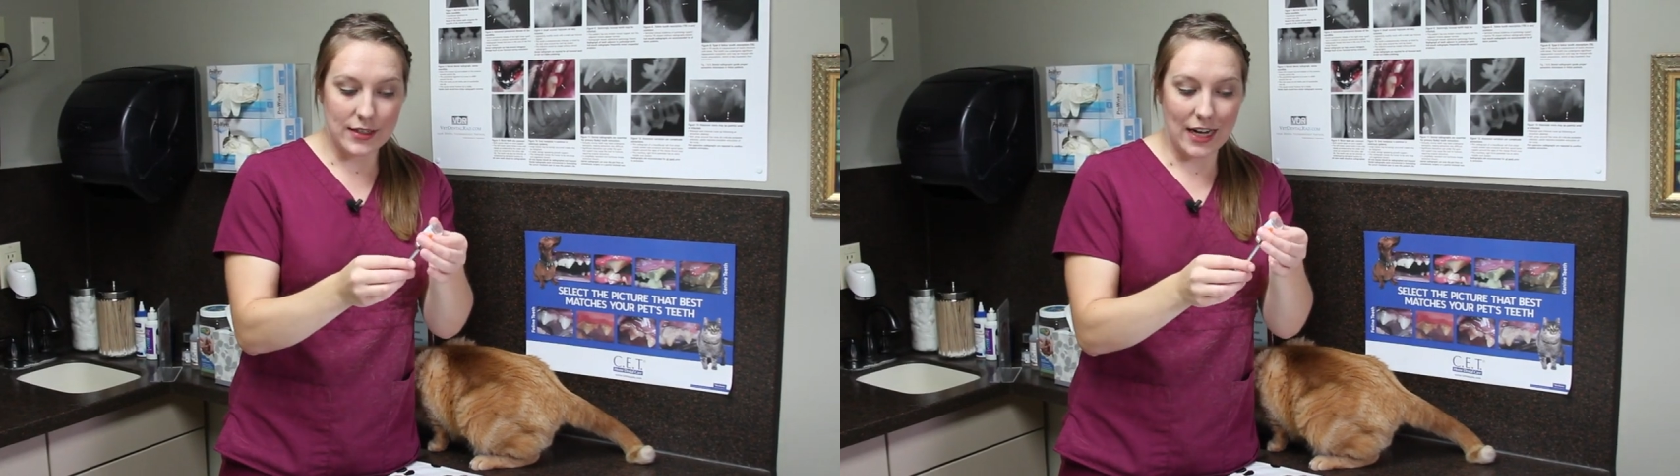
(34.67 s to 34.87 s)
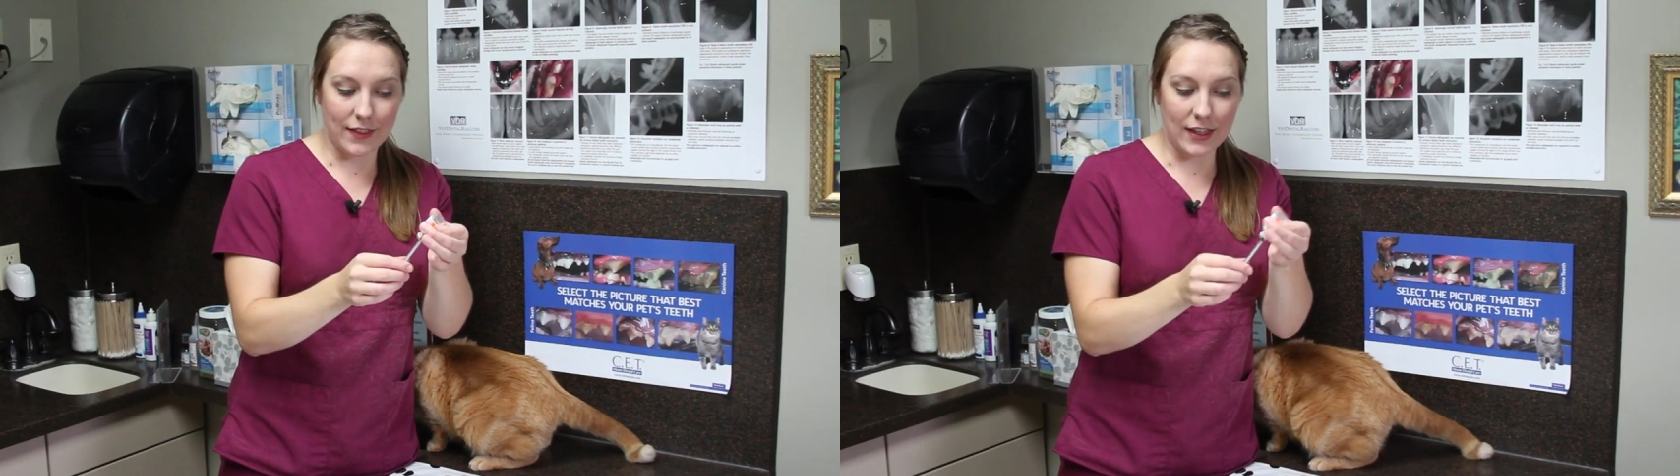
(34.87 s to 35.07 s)

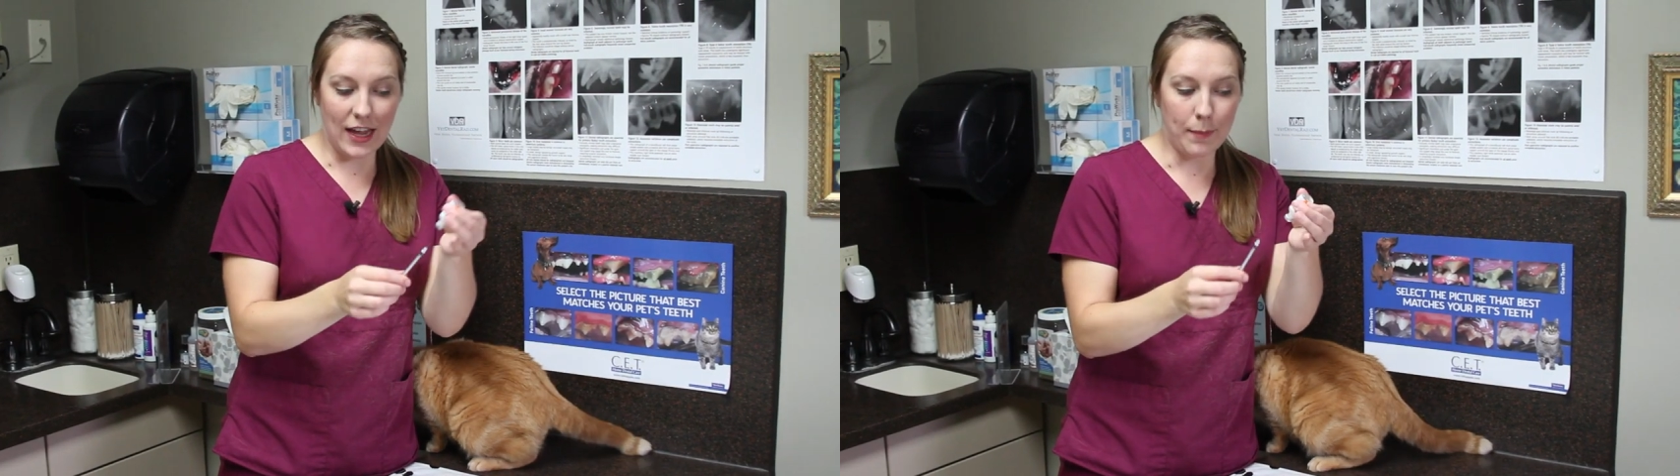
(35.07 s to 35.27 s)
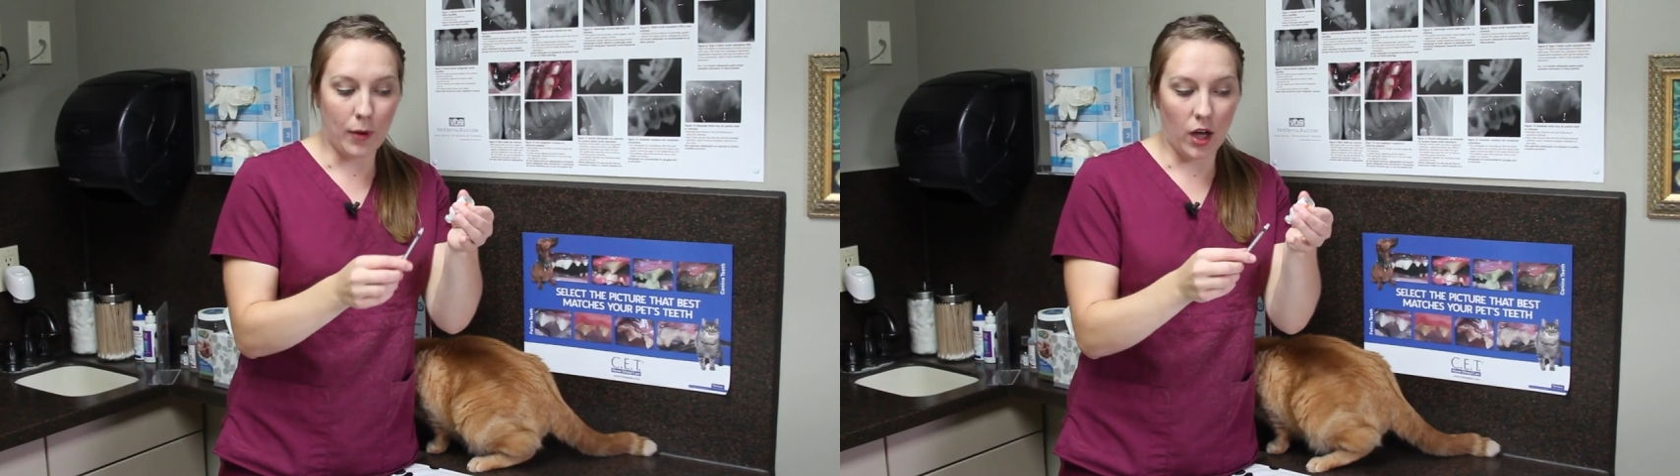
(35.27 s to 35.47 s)
take the
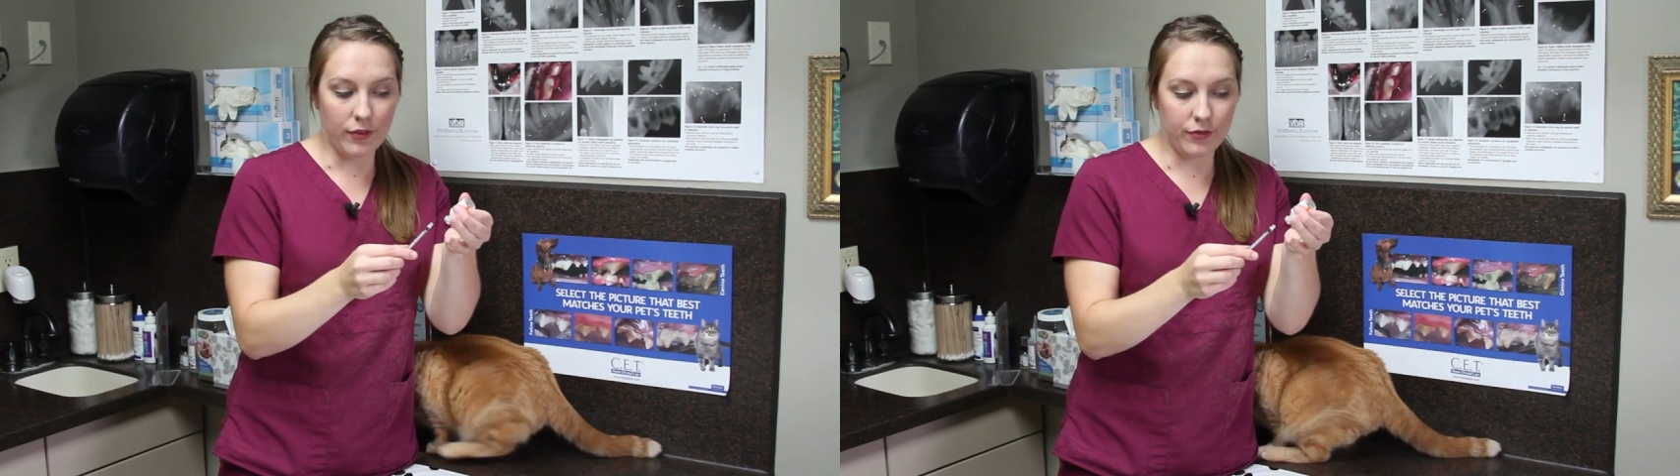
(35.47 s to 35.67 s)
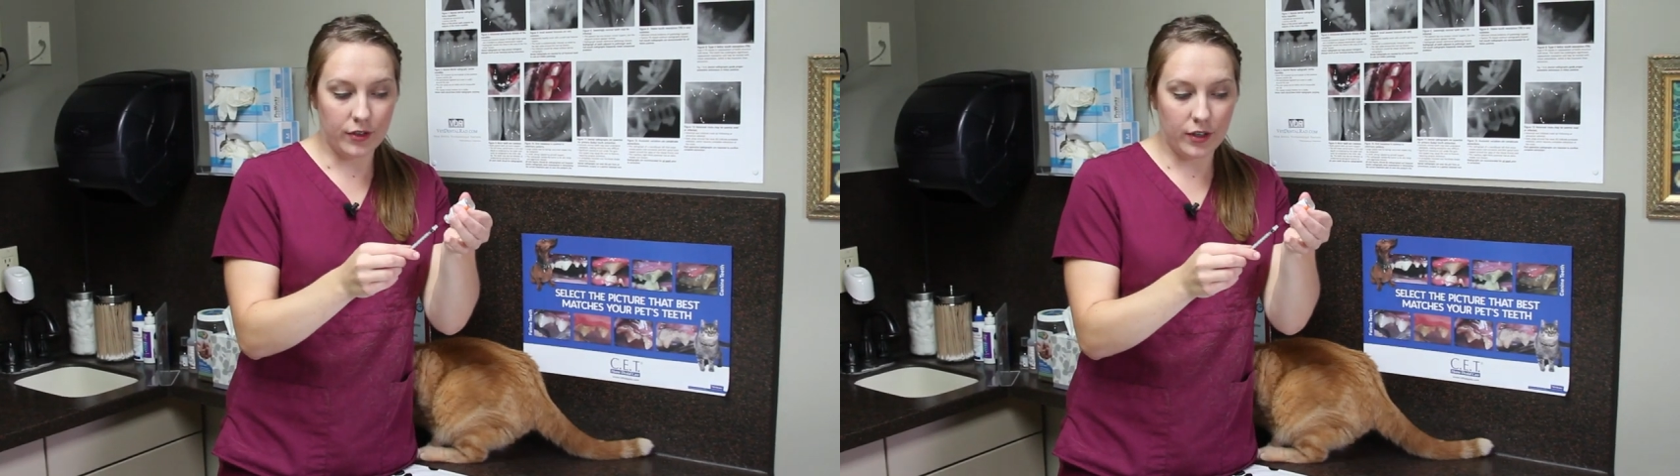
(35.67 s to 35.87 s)
cap off,